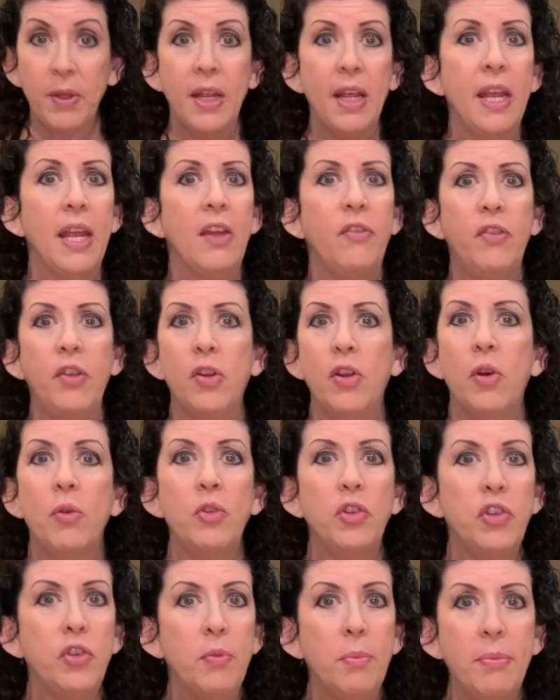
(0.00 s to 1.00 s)
If you don't
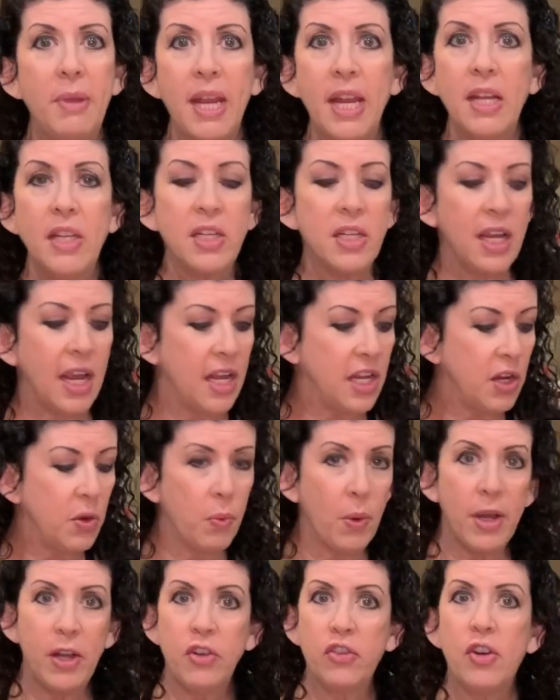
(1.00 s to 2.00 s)
do meat and you
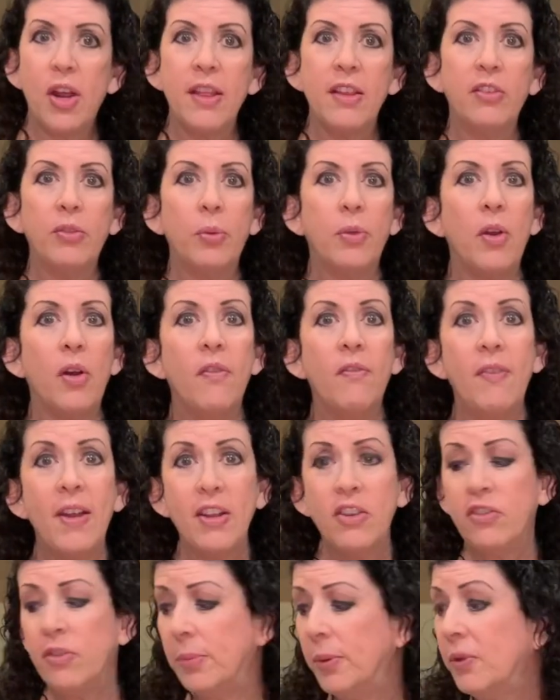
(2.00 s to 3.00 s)
want to try this with all
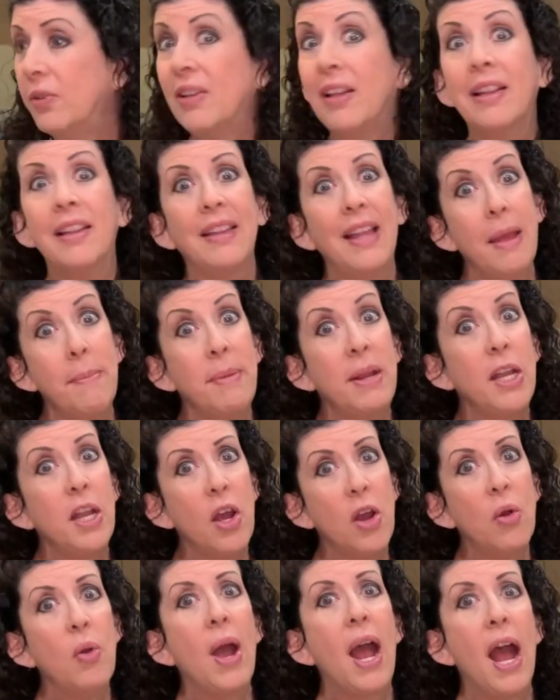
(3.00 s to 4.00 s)
vegetables, let me
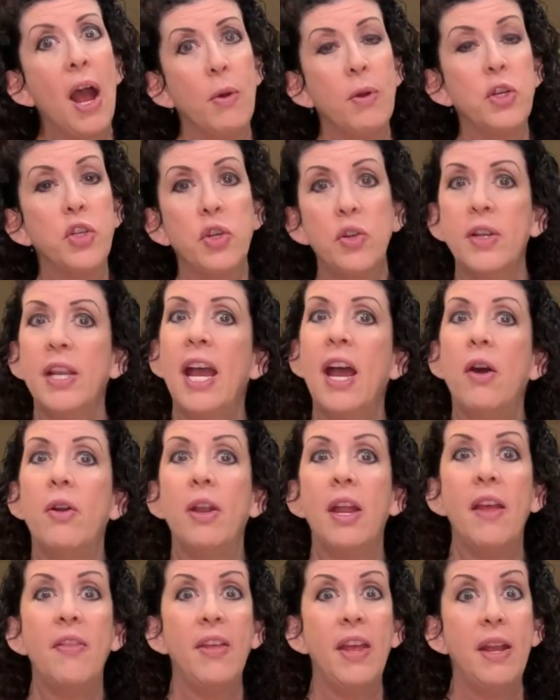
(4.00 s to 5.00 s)
know how it turned out,
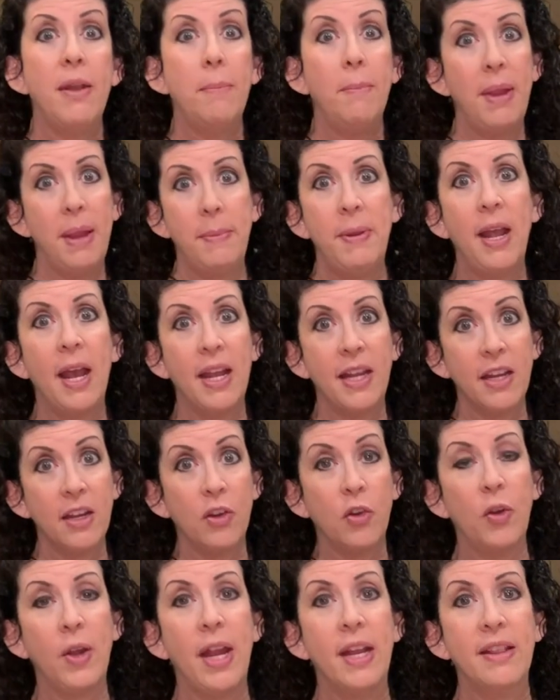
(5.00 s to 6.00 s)
and then maybe I can
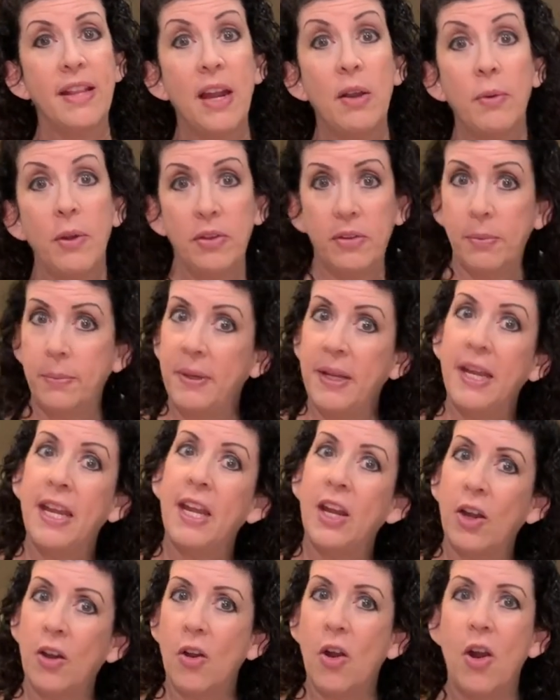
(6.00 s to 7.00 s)
create that recipe
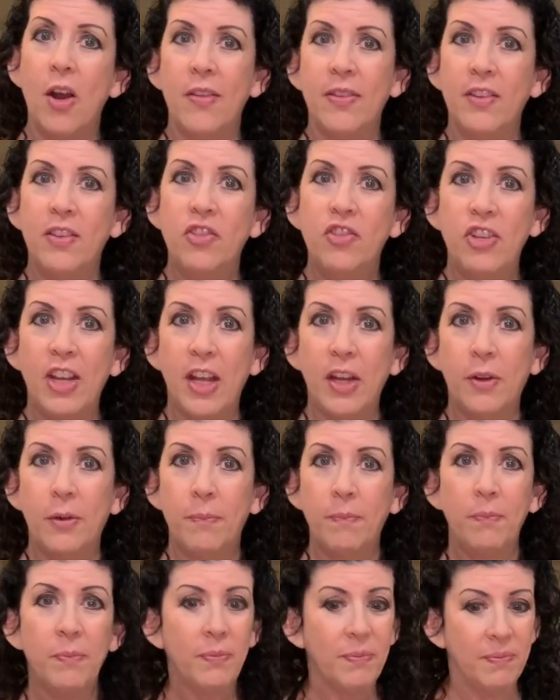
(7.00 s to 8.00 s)
here on this channel.
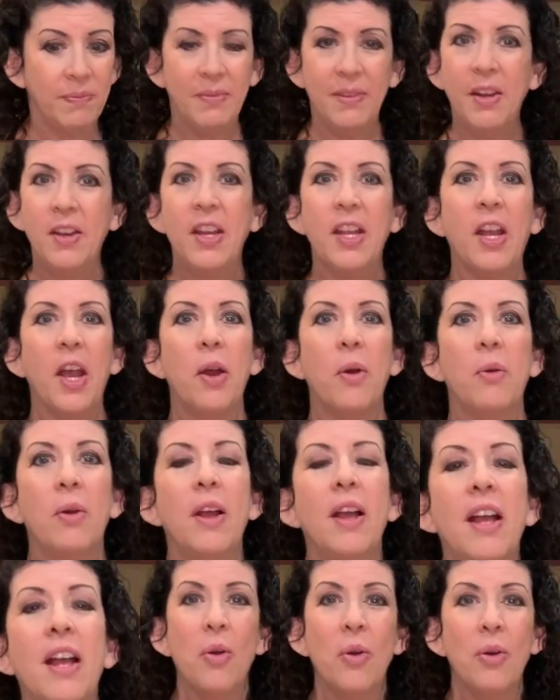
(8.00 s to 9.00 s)
There you go.
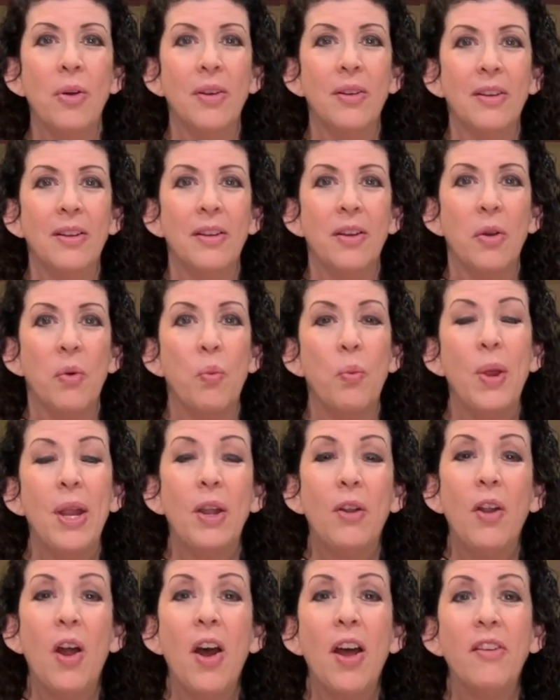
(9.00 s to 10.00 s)
We
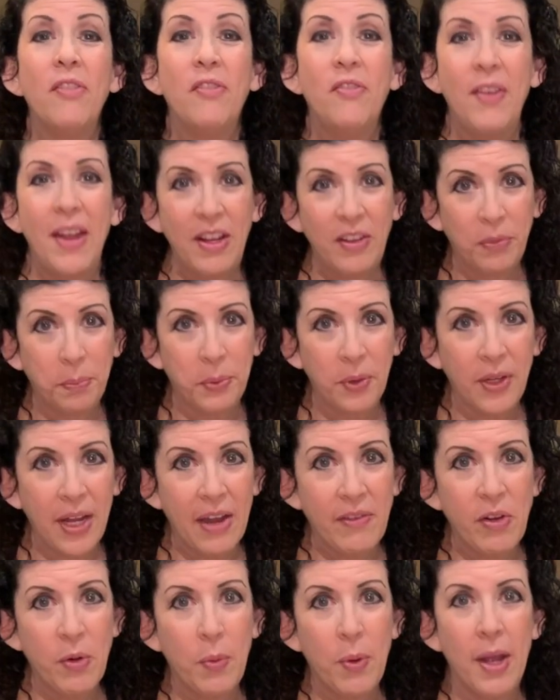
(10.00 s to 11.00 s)
are on Facebook,
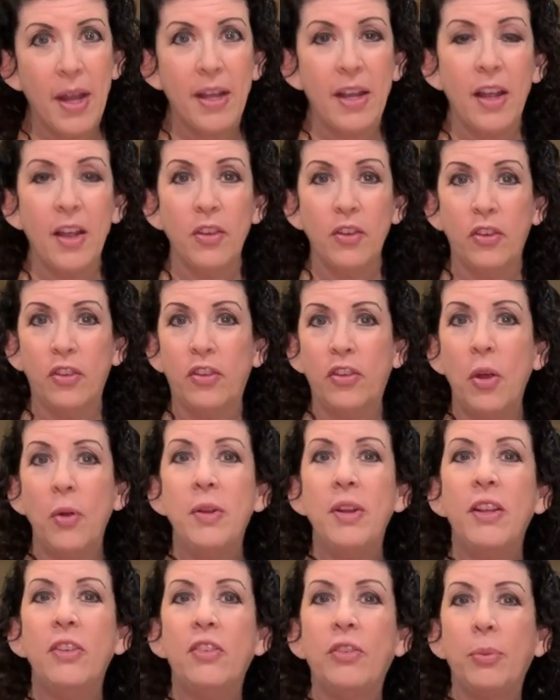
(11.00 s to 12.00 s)
everyone.
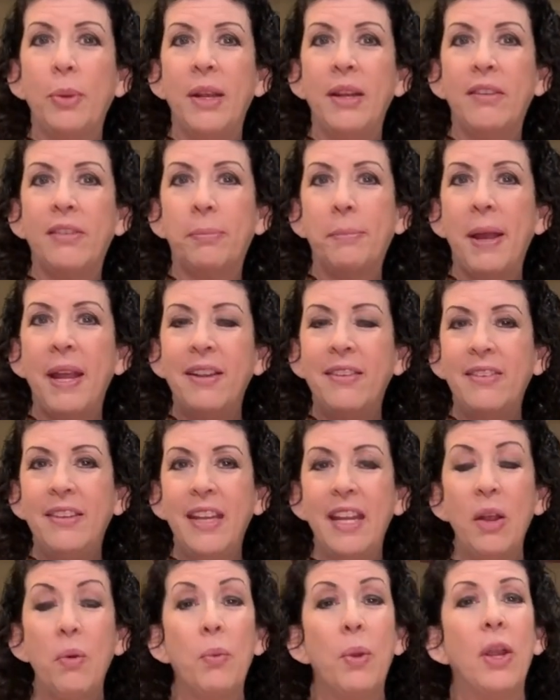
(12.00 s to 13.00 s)
Sonya Sweet
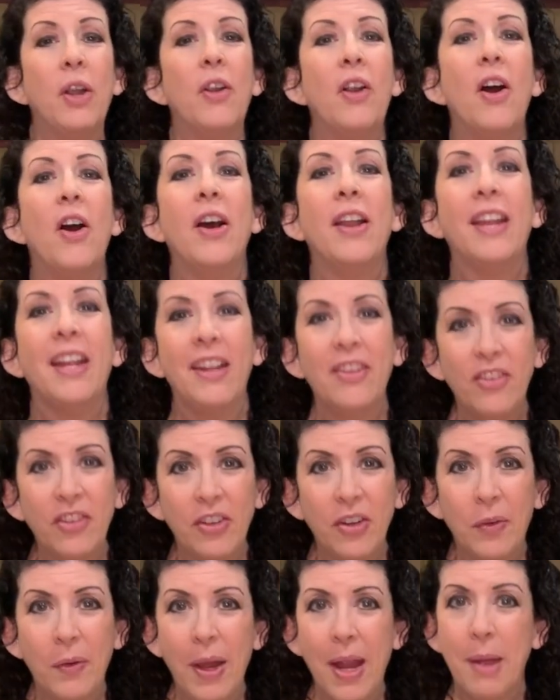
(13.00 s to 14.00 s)
Spicy. We are on
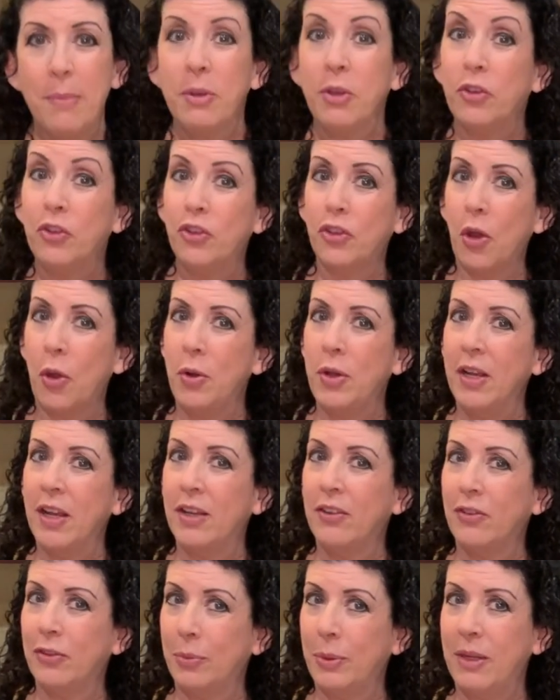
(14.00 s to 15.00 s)
Instagram, Sonya
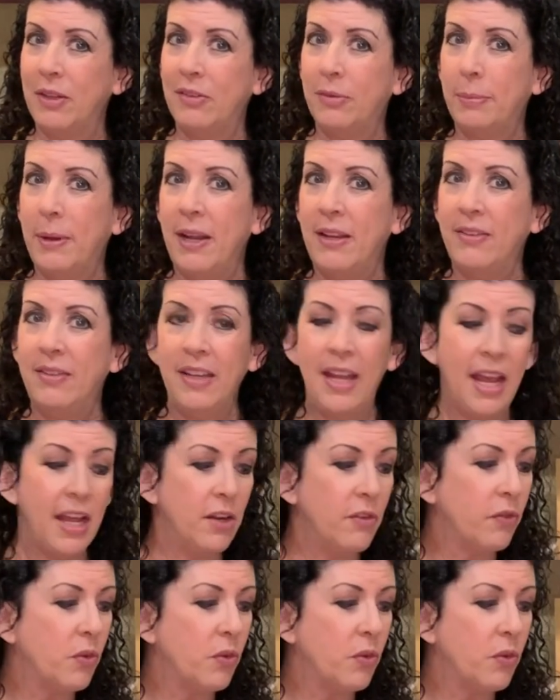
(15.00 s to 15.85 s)
Sweet Spicy. And of